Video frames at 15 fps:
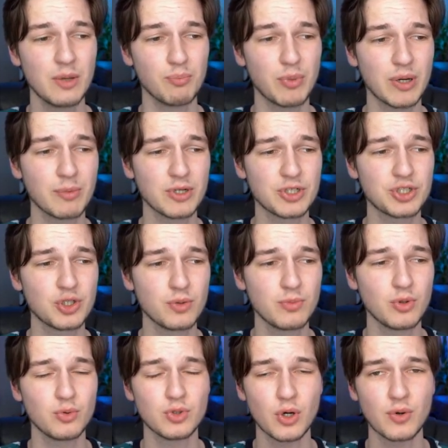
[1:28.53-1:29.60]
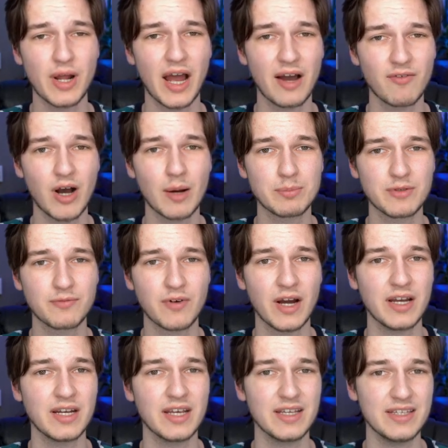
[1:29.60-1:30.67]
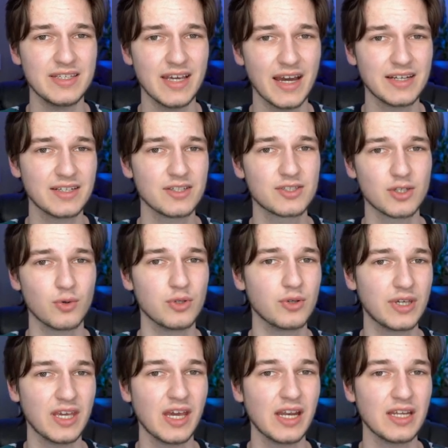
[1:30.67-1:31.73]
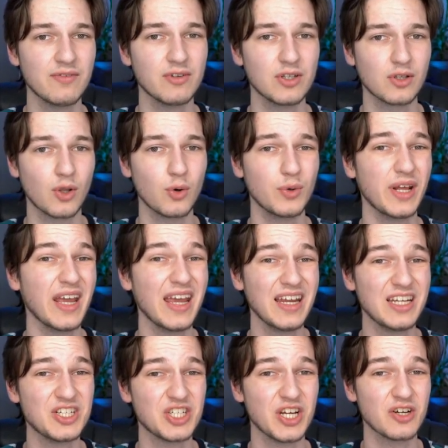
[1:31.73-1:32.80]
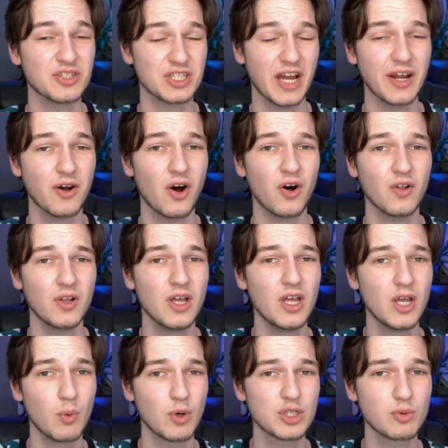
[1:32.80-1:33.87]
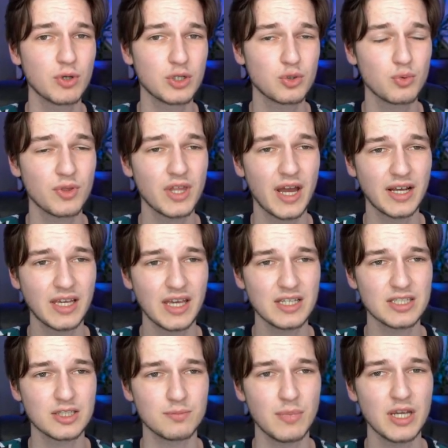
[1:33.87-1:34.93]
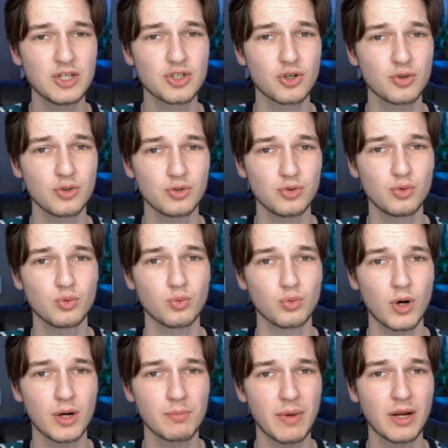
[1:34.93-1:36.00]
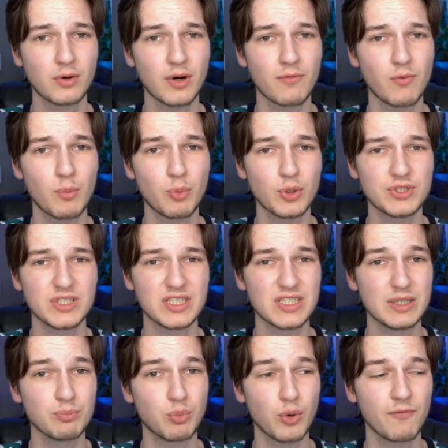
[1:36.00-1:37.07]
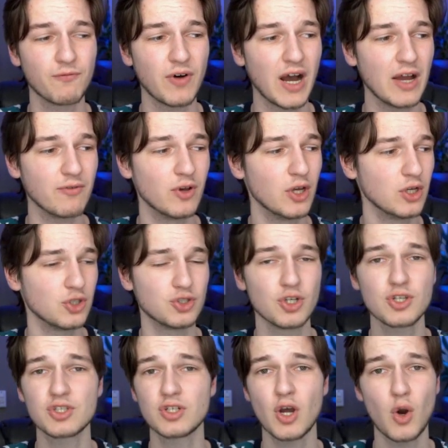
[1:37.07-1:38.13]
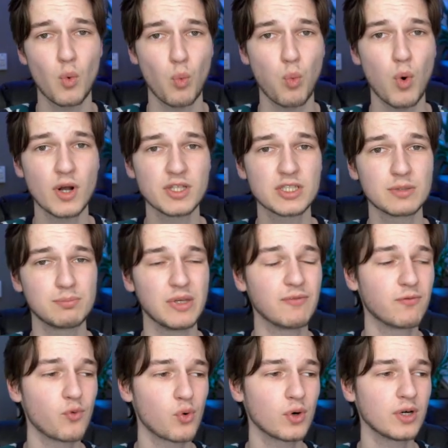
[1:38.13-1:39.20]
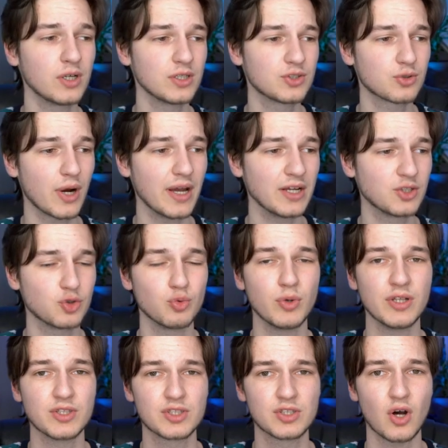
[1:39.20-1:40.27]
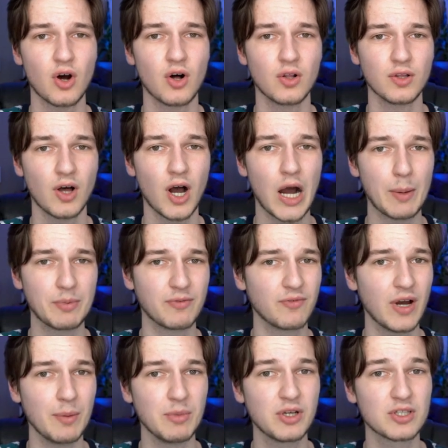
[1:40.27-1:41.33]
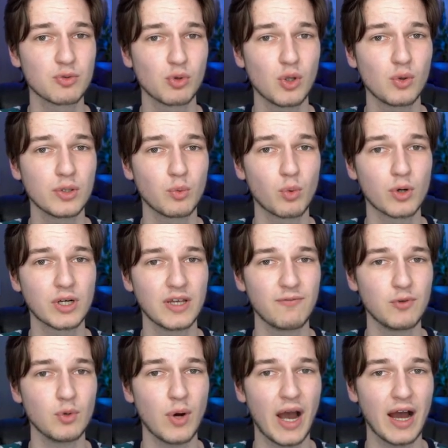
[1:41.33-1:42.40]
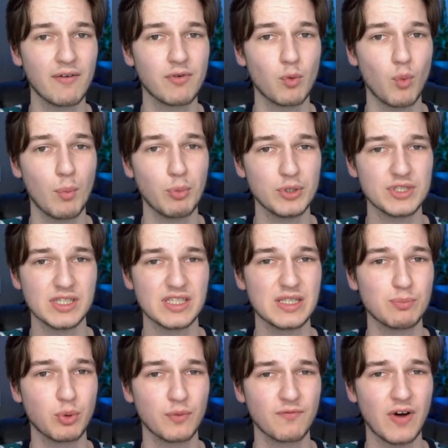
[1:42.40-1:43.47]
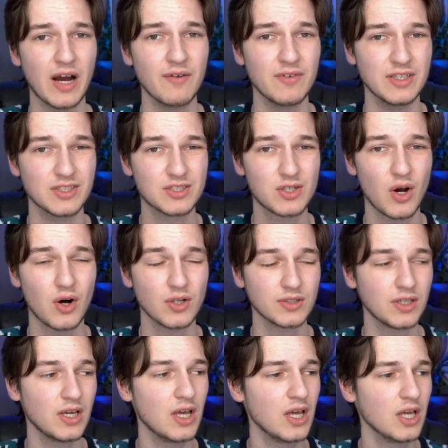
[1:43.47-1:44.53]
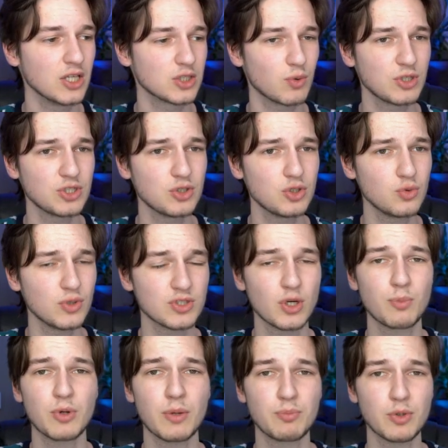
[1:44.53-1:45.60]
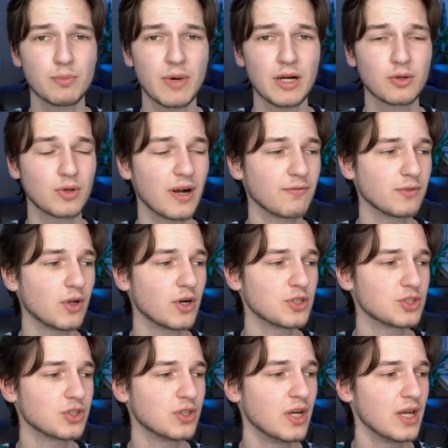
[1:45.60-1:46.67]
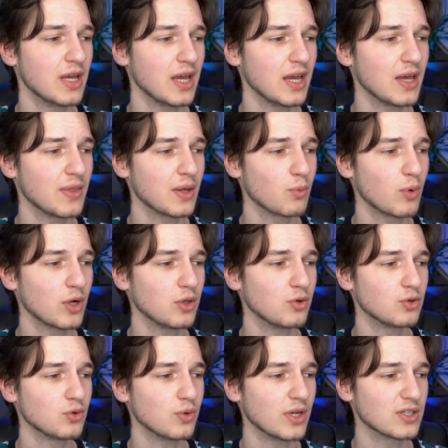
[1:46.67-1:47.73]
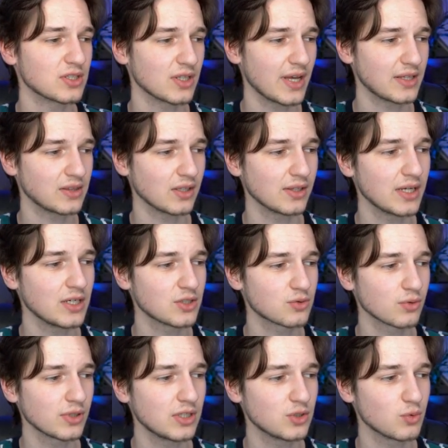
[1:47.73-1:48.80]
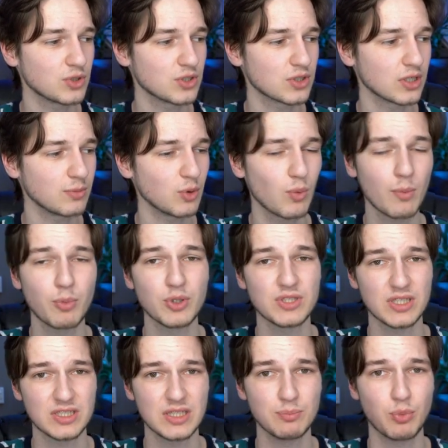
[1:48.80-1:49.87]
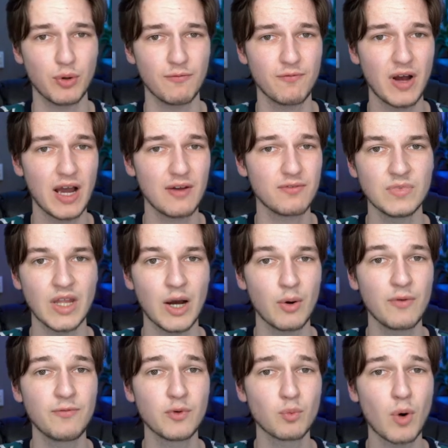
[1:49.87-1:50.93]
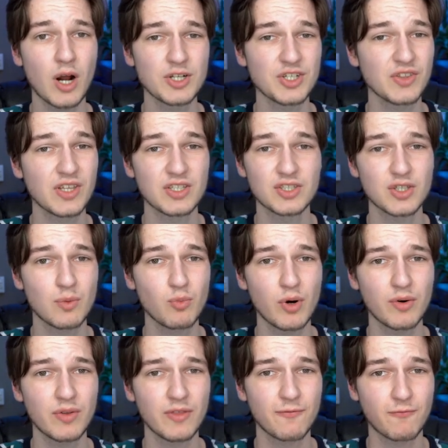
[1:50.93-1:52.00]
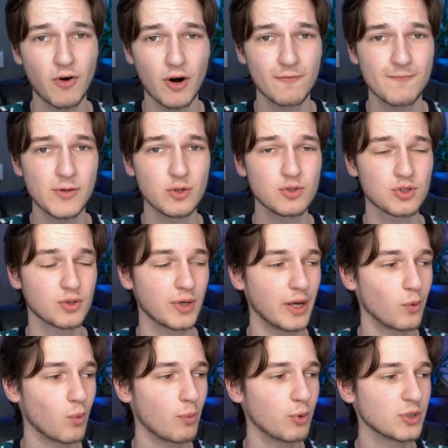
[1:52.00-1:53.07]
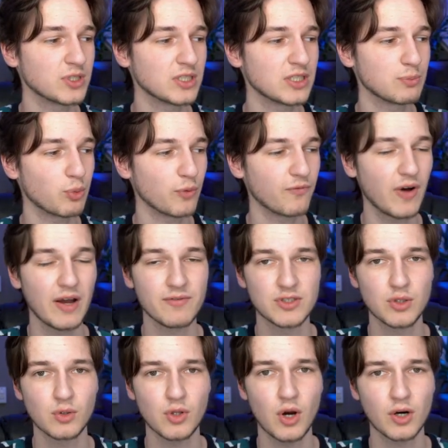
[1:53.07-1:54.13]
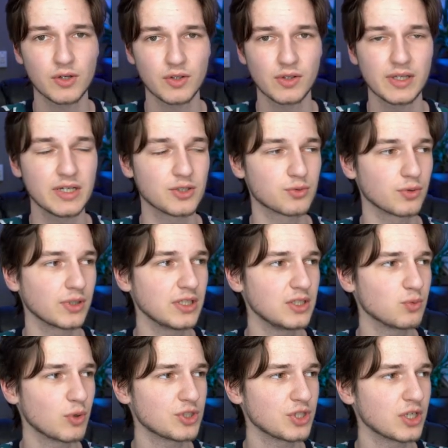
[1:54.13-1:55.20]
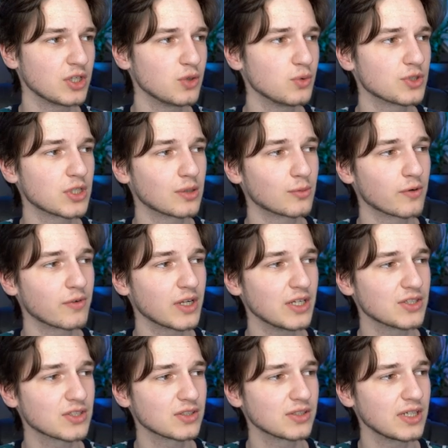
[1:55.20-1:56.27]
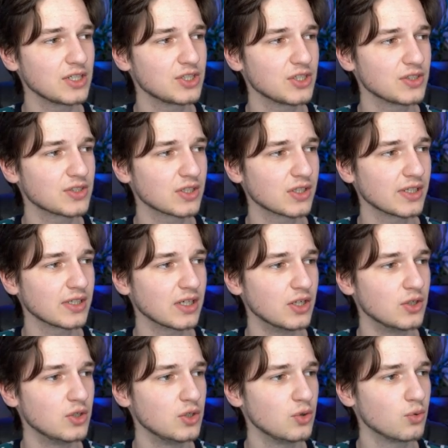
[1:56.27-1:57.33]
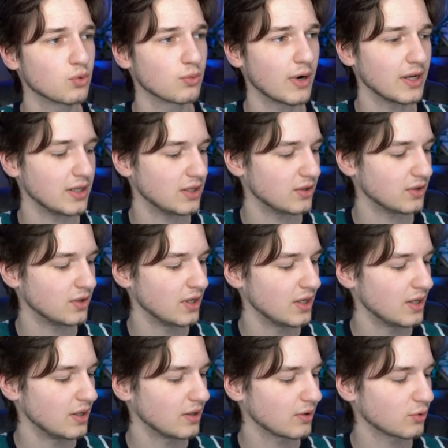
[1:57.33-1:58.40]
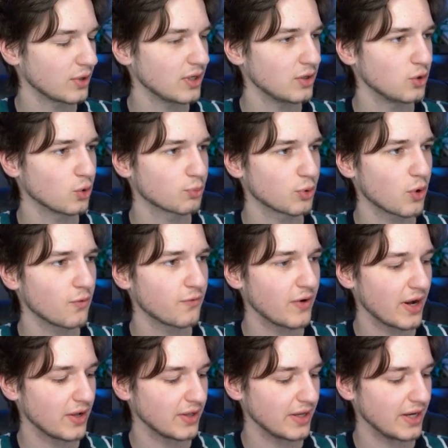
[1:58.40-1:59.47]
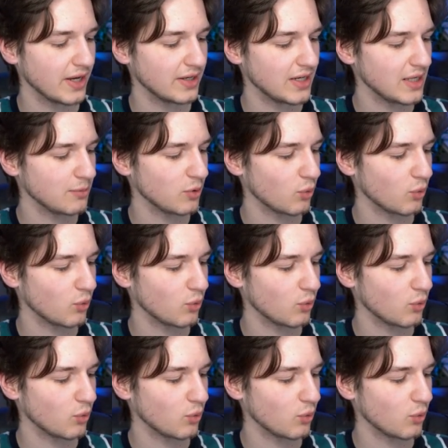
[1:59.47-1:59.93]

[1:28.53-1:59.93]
but I'm going to assume you don't have Optifine yet, so you can't even load any shaders at all. What you want to do in that case is make sure you run Minecraft 1.16.5 just once before trying to install Optifine, because it will only work if you have 1.16.5 installed. So what you do is open up your Minecraft launcher, and then what you do is select the latest release, which is going to be 1.16.5. Now, if you're watching this somewhere in the far future and 1.16.5 is no longer the latest release, what you can do is come over to installations, click new right here, create a new profile, and name